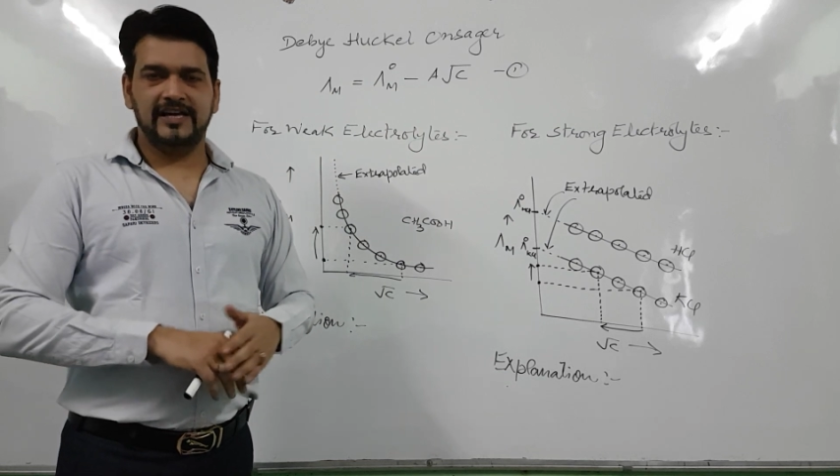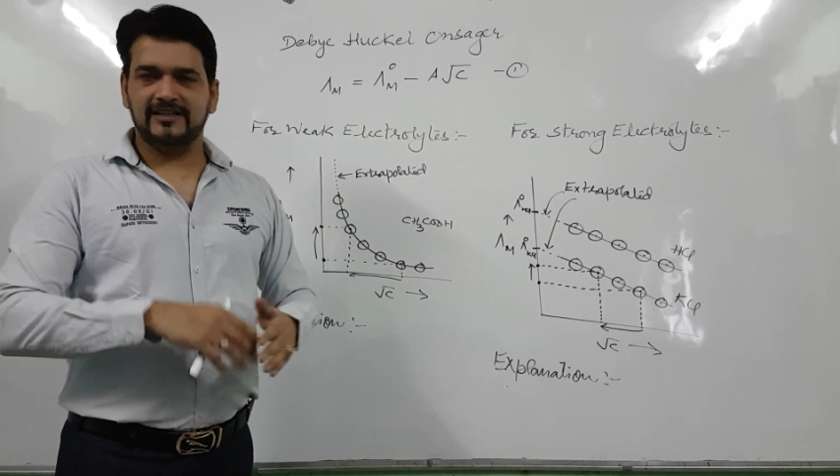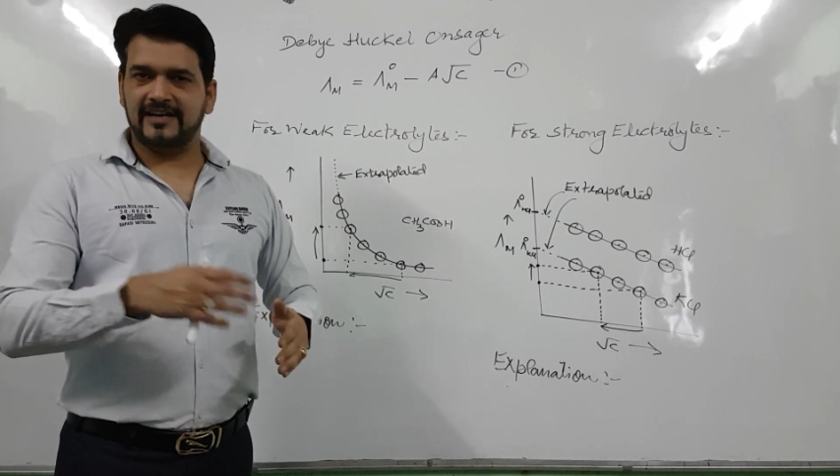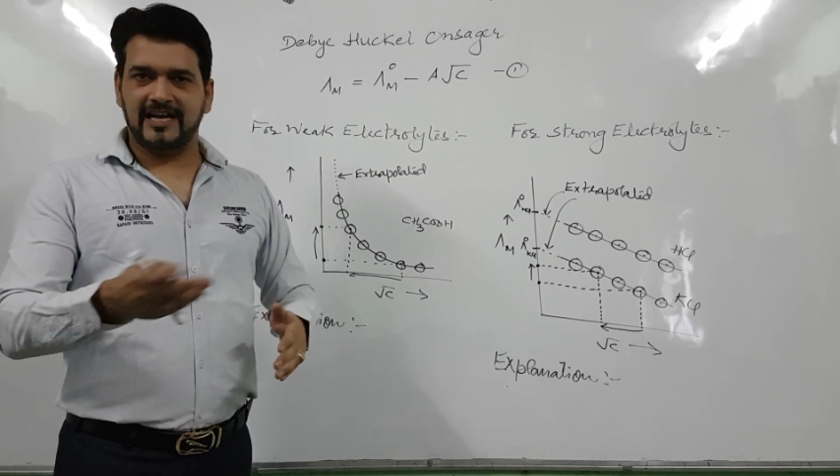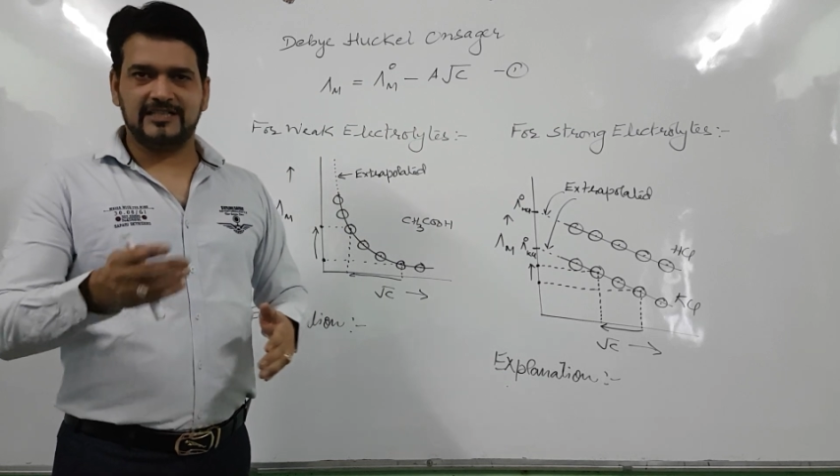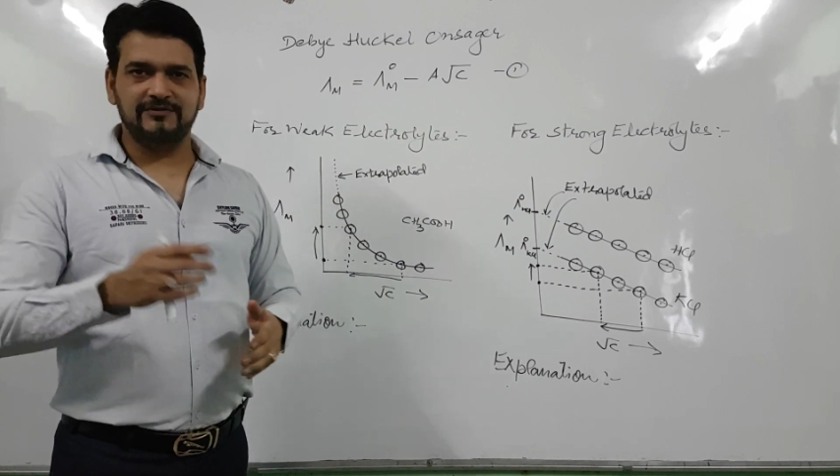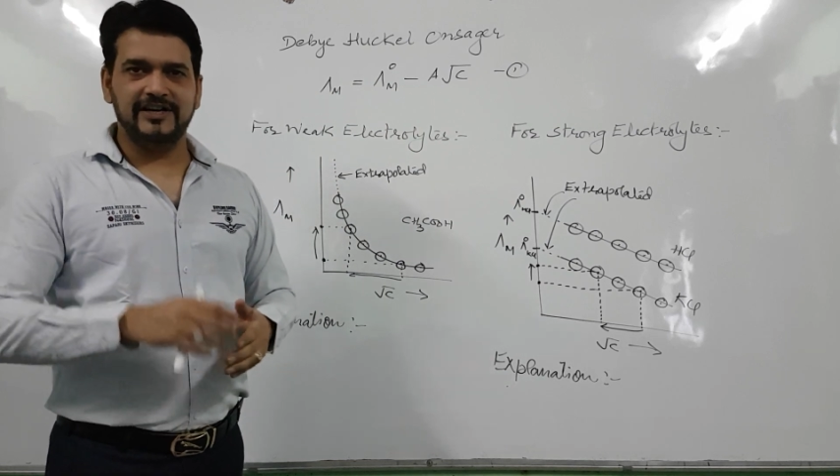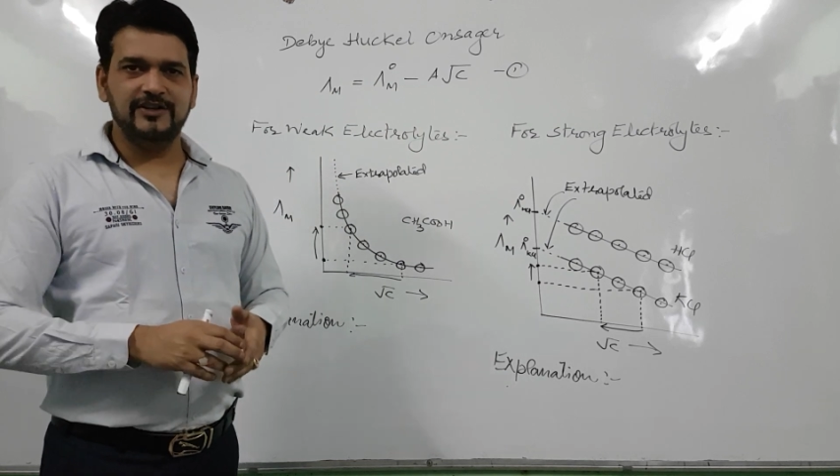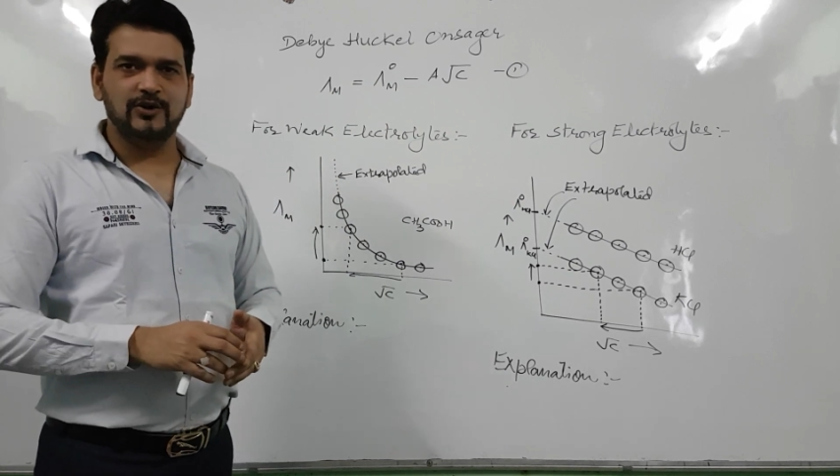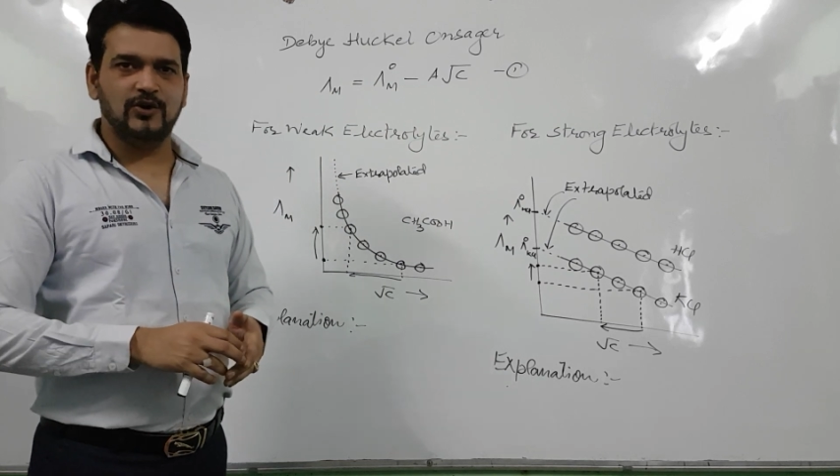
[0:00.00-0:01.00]
in the next
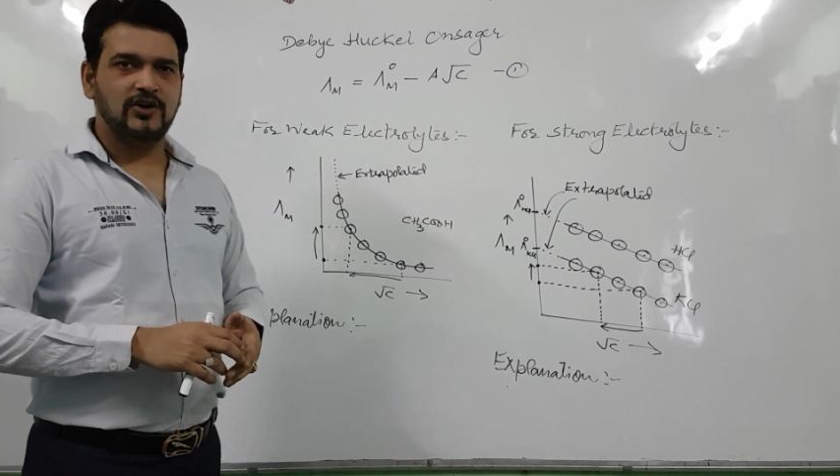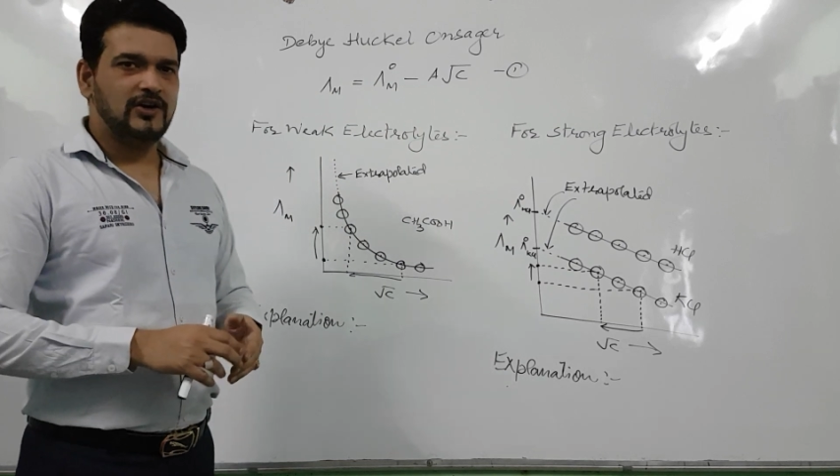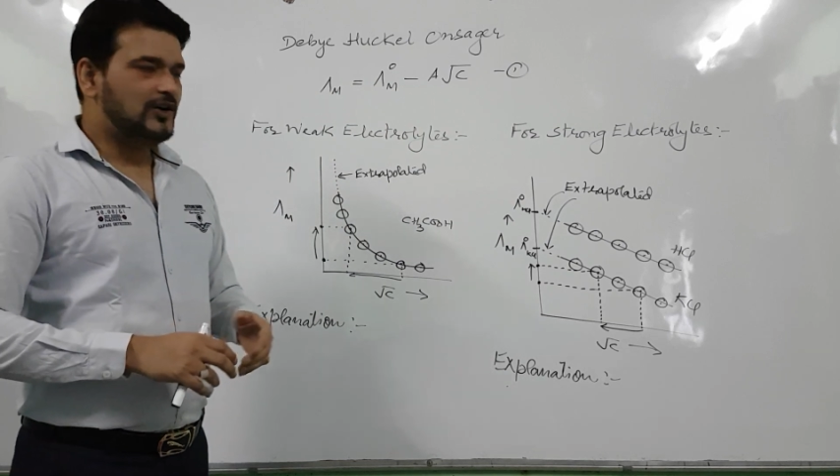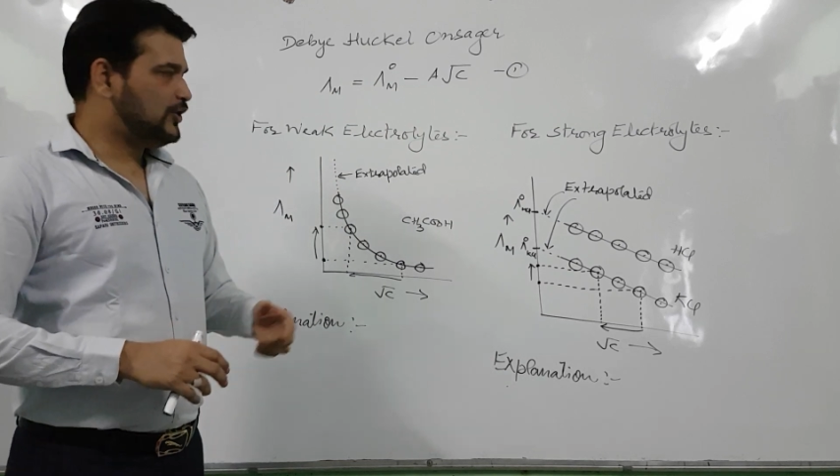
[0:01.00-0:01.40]
video